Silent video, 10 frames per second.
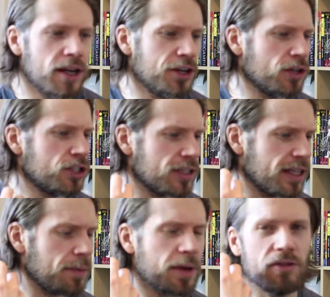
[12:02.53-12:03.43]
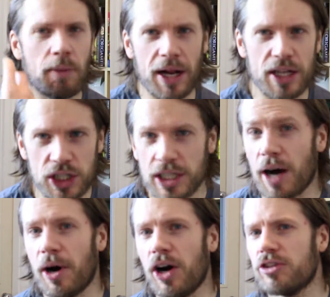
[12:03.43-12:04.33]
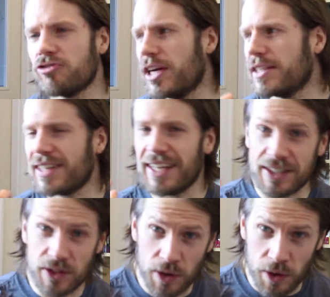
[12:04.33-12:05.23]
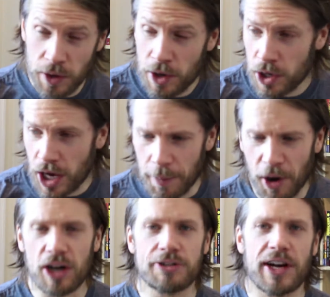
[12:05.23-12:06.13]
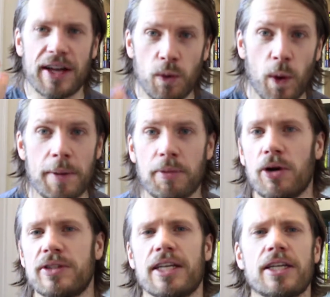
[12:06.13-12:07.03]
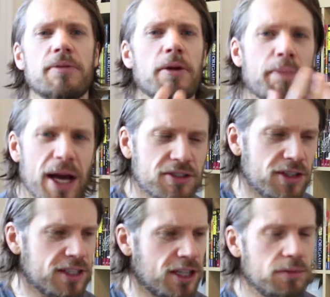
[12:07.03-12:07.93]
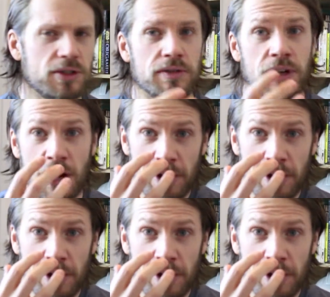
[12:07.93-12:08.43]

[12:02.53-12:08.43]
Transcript: You know, should they be replenishing carbohydrates? Is the carbohydrate and the whey protein going to be better in terms of